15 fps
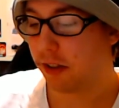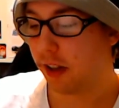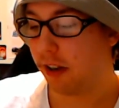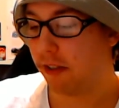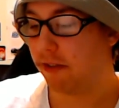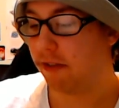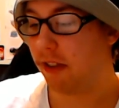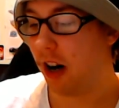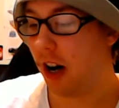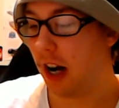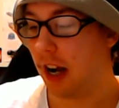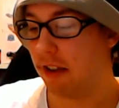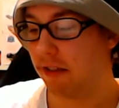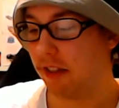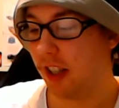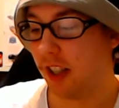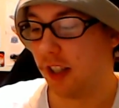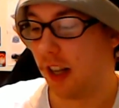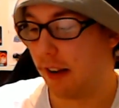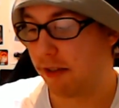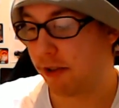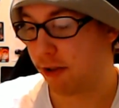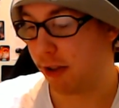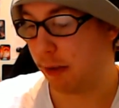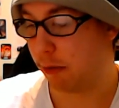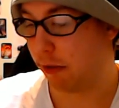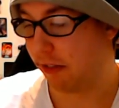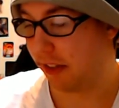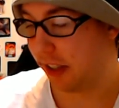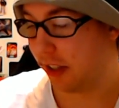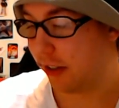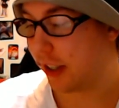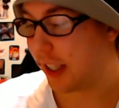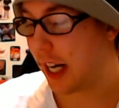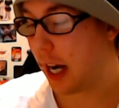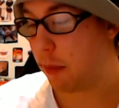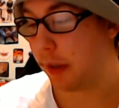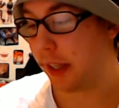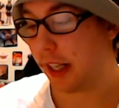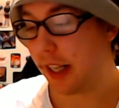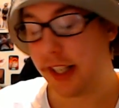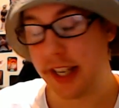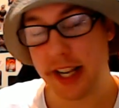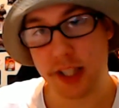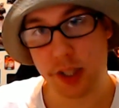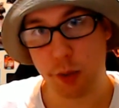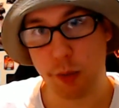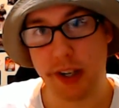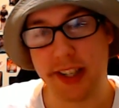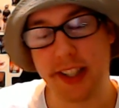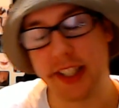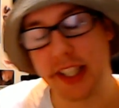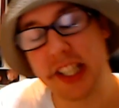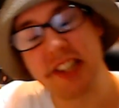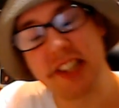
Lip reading: 5 live stream reveal coming next week. This is